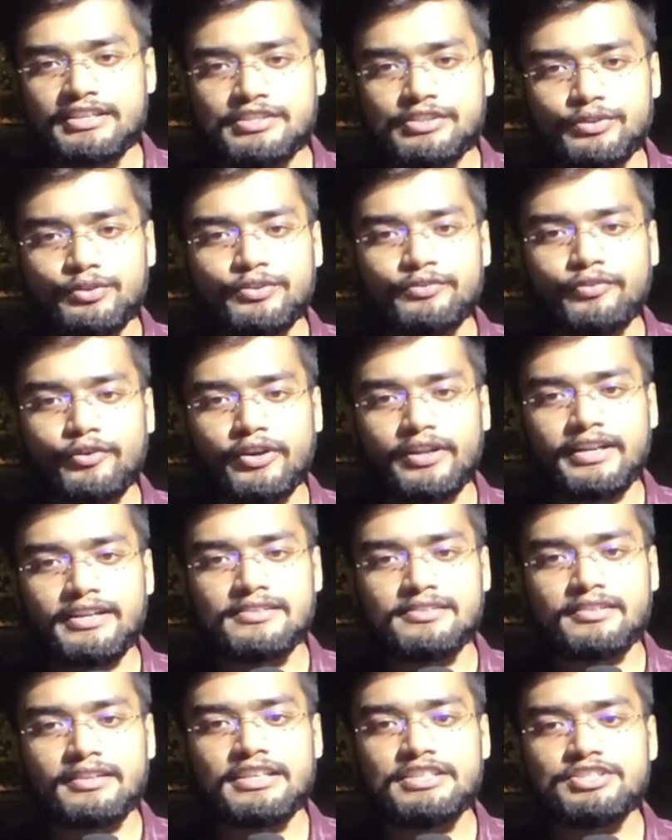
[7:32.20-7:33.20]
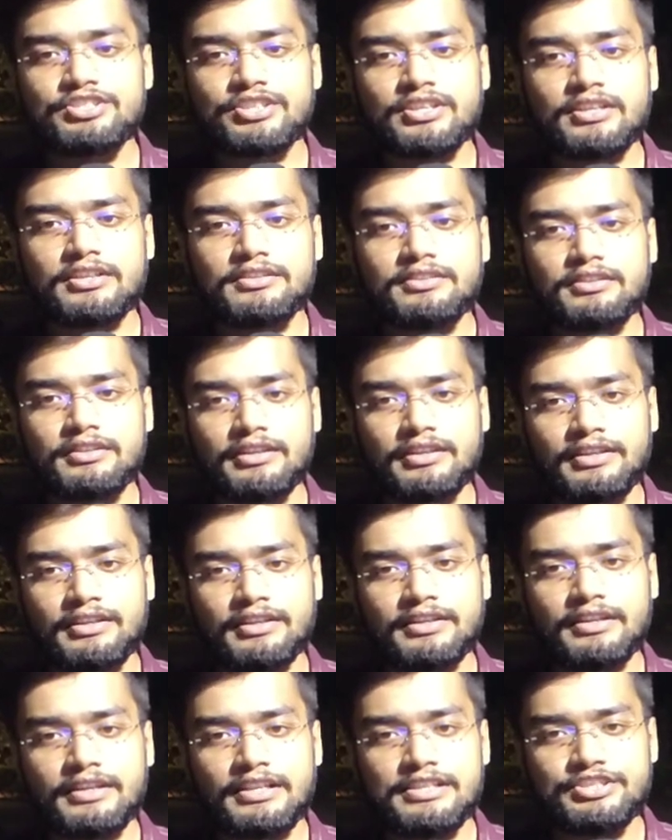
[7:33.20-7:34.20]
is known for its rich
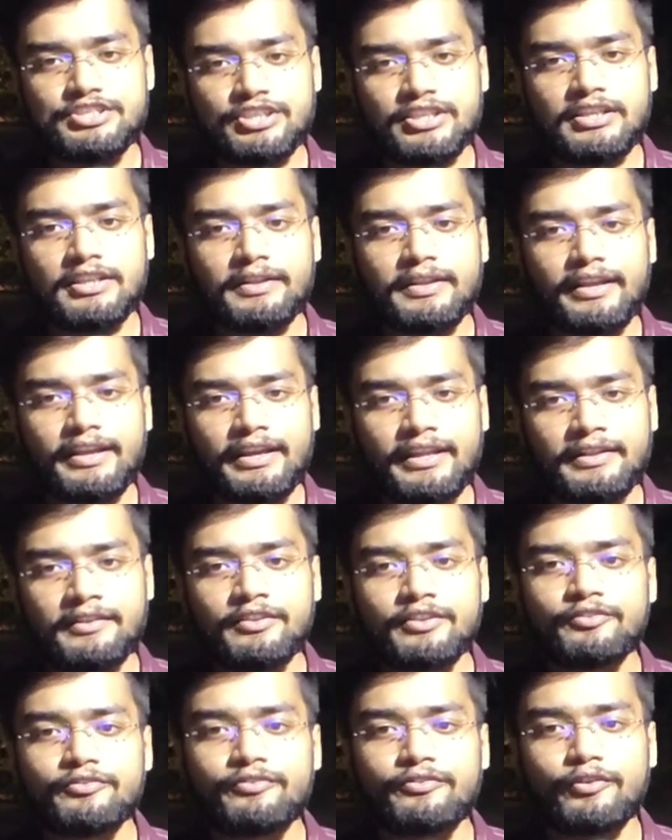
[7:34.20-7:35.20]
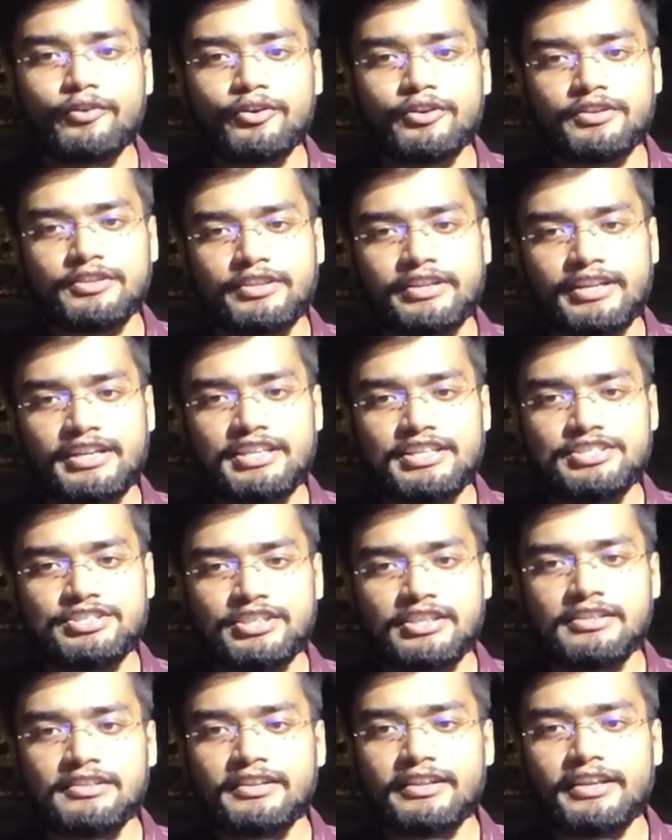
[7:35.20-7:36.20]
culture in folk
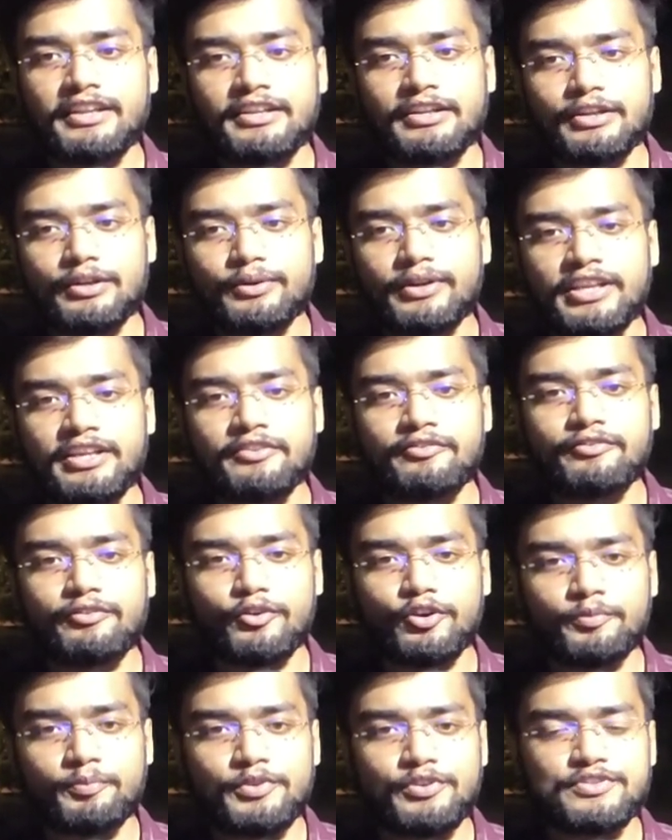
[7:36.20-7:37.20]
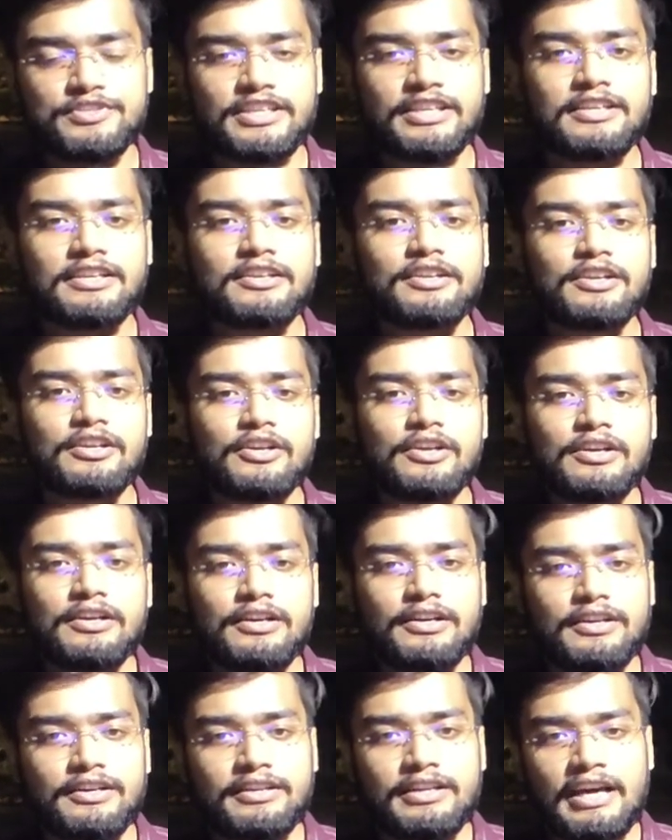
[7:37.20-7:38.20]
tradition, including folk music,
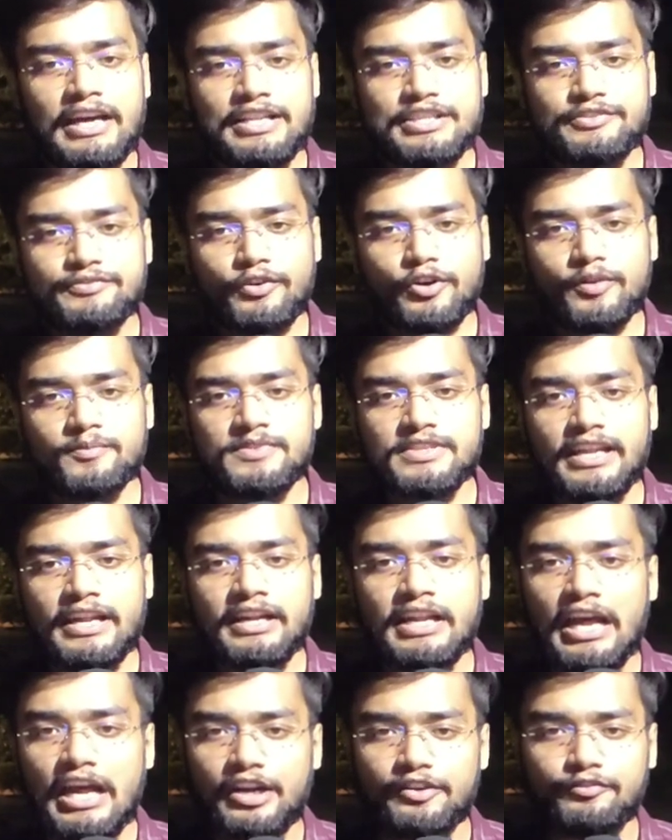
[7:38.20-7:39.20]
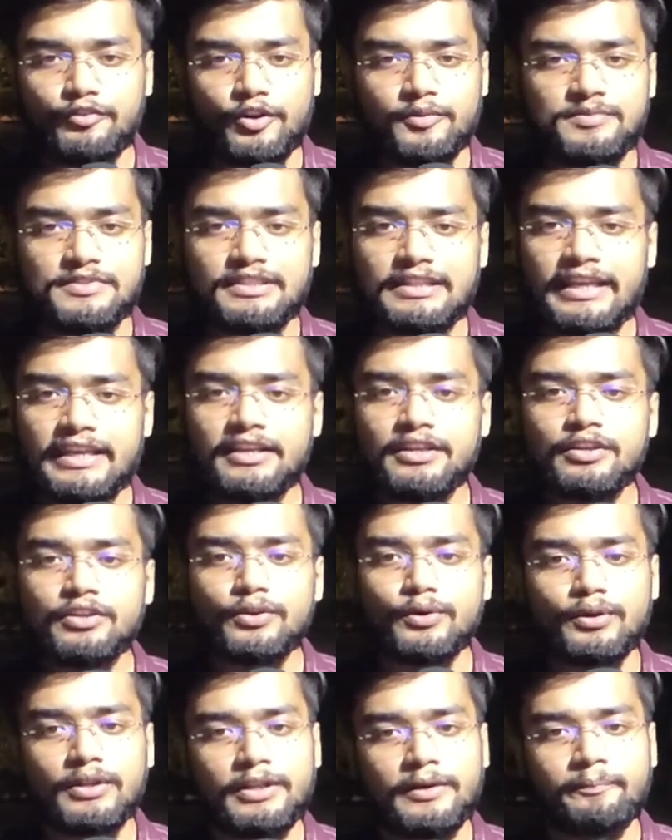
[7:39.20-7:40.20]
dance forms, and art forms like
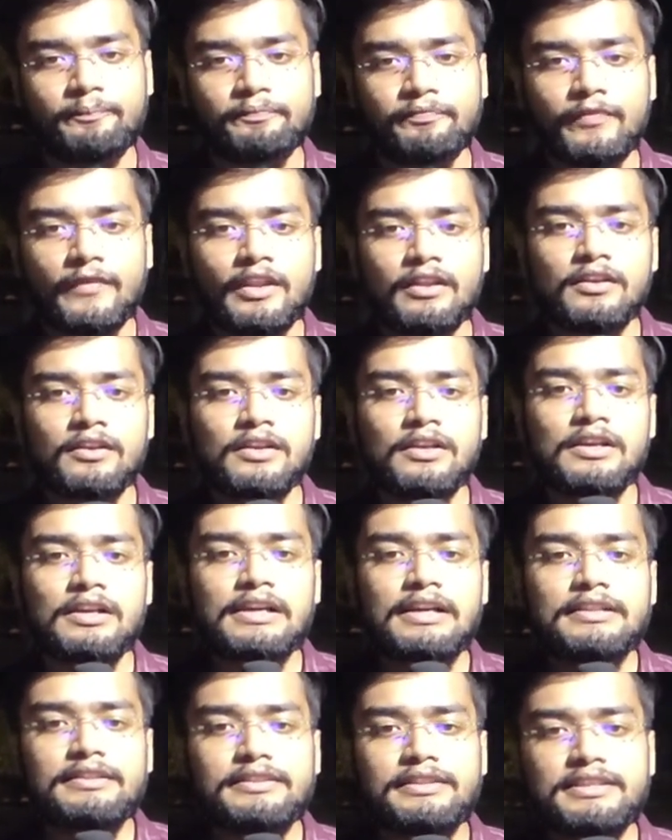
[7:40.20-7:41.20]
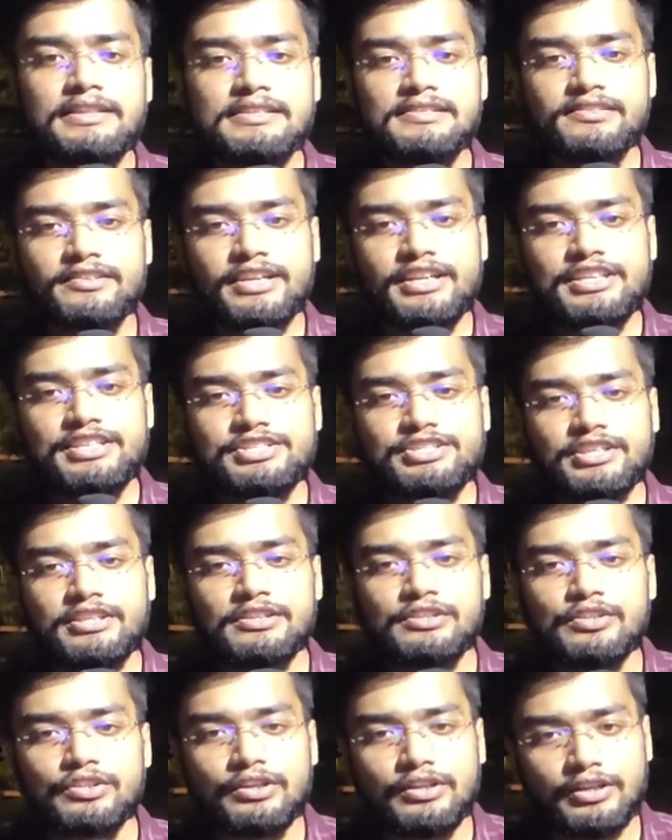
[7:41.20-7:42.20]
Kolam. This
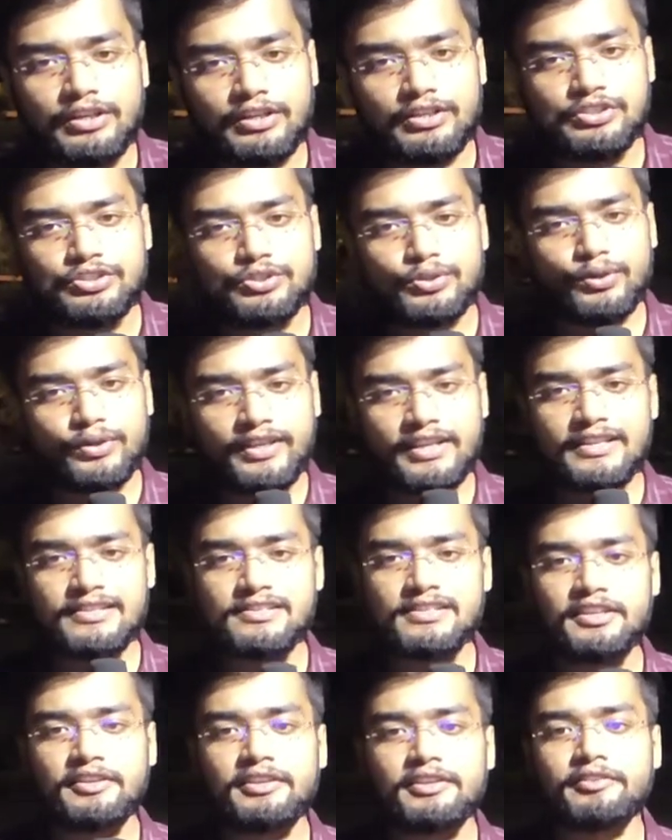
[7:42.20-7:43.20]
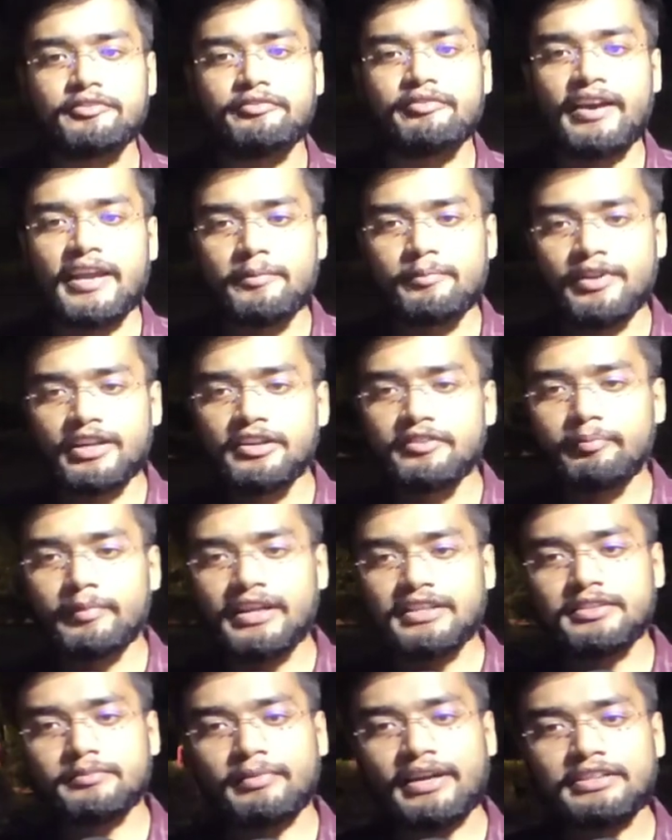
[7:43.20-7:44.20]
tradition showcases the vibrant
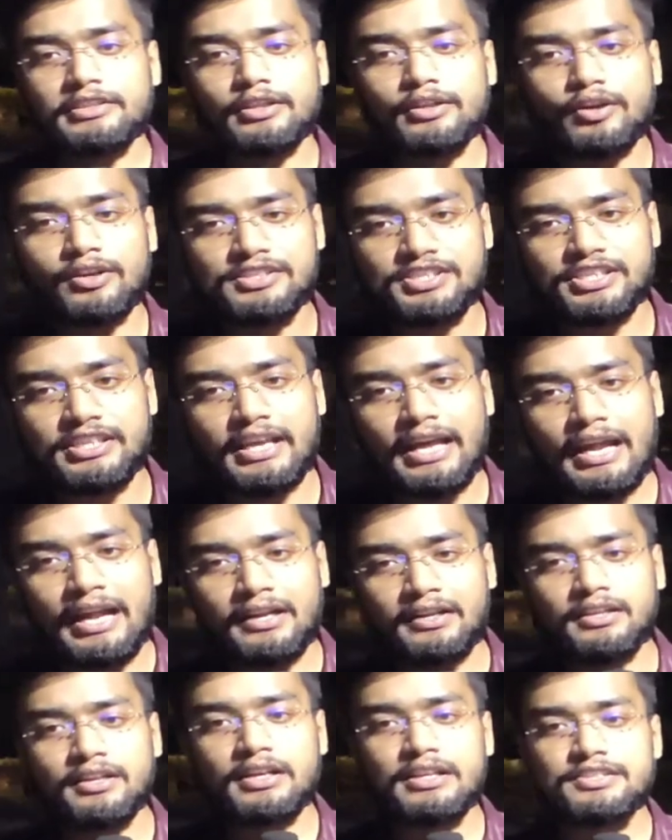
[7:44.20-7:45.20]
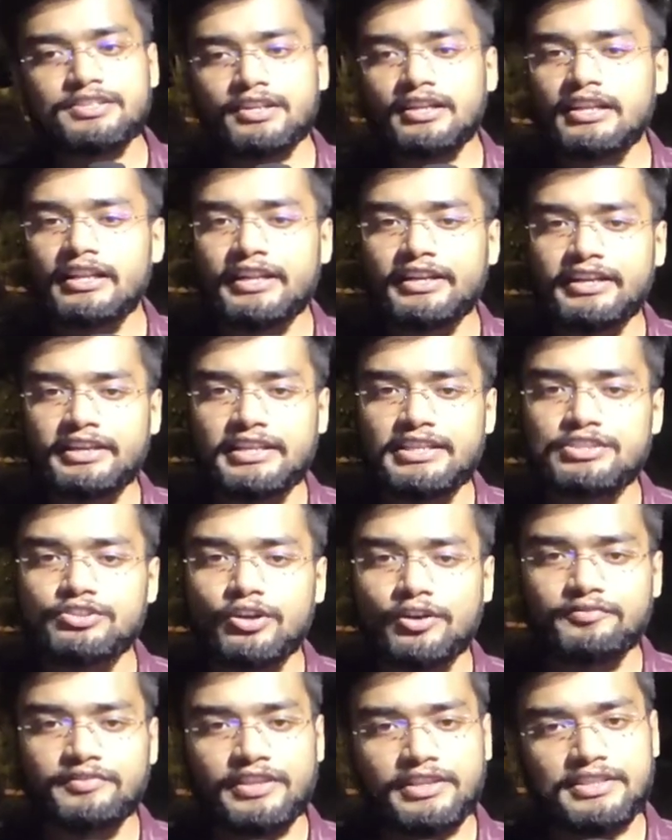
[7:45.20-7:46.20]
mythology and cultural heritage
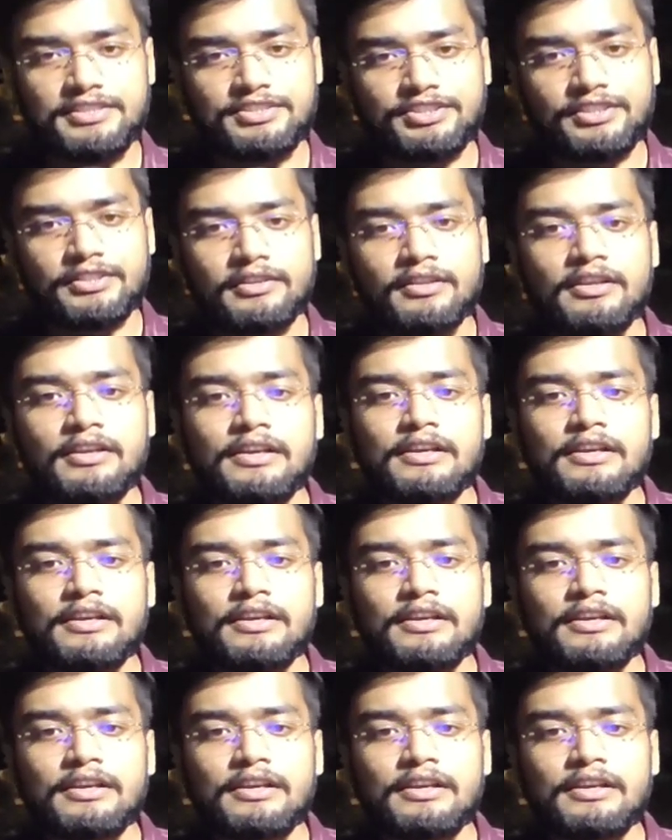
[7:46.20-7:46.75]
of the region.